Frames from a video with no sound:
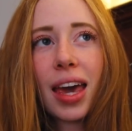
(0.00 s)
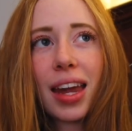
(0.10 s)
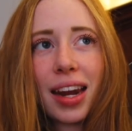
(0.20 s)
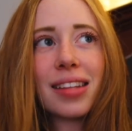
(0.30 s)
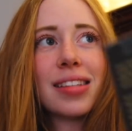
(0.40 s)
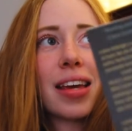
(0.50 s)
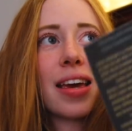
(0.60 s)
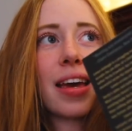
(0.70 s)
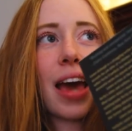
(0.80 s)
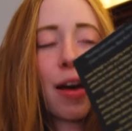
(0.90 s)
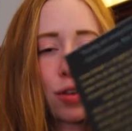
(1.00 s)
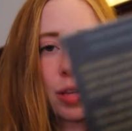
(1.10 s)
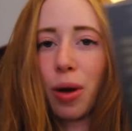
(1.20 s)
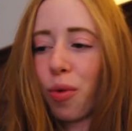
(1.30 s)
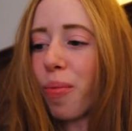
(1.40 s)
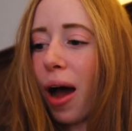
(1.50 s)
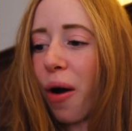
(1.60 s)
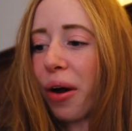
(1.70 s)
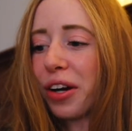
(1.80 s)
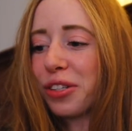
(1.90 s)
And it is taking everything my
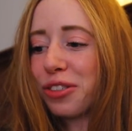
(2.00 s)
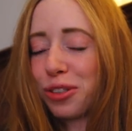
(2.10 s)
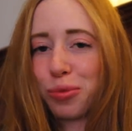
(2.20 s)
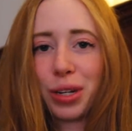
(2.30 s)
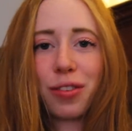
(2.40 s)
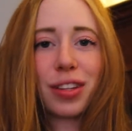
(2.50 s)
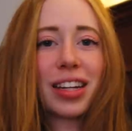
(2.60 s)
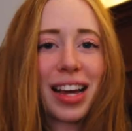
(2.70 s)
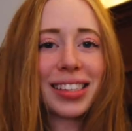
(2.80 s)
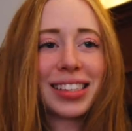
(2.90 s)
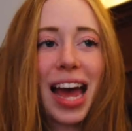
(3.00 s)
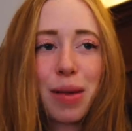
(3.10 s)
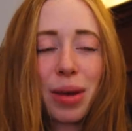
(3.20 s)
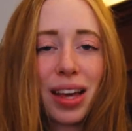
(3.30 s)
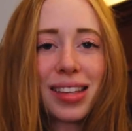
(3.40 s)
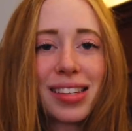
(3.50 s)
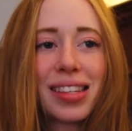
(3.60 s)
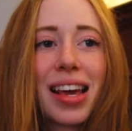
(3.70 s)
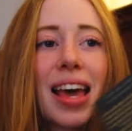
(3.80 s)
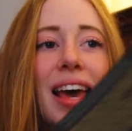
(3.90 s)
willpower to just read for the next 10
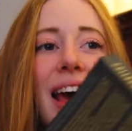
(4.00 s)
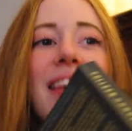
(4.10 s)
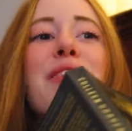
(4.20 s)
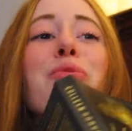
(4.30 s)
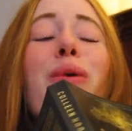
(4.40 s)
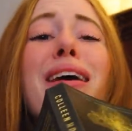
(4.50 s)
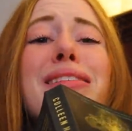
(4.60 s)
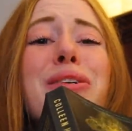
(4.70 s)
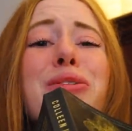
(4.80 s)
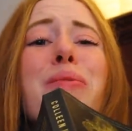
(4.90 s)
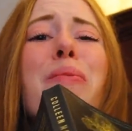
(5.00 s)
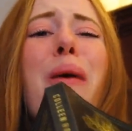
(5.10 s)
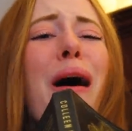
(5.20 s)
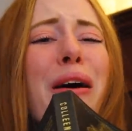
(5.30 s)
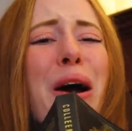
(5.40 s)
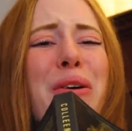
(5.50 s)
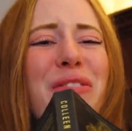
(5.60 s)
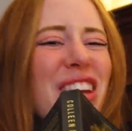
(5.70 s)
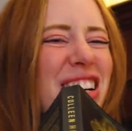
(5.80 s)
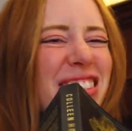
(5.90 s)
minutes and then wait until tomorrow to
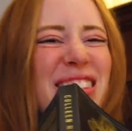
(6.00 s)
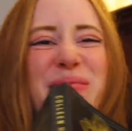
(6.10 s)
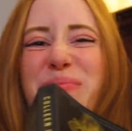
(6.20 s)
finish this